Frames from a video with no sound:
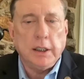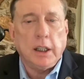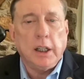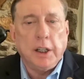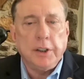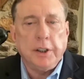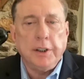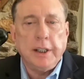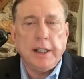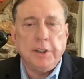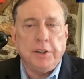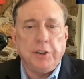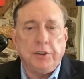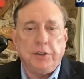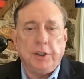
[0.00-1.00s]
other than
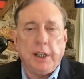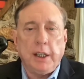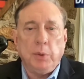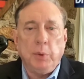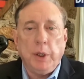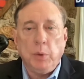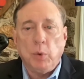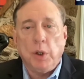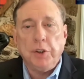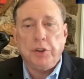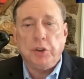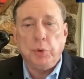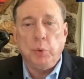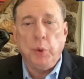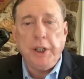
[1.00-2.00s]
to say we want
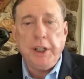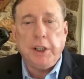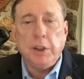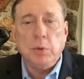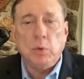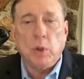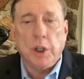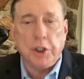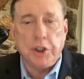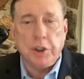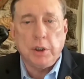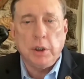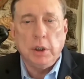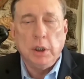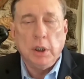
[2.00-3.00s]
to weaken
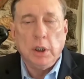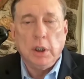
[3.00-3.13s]
Russia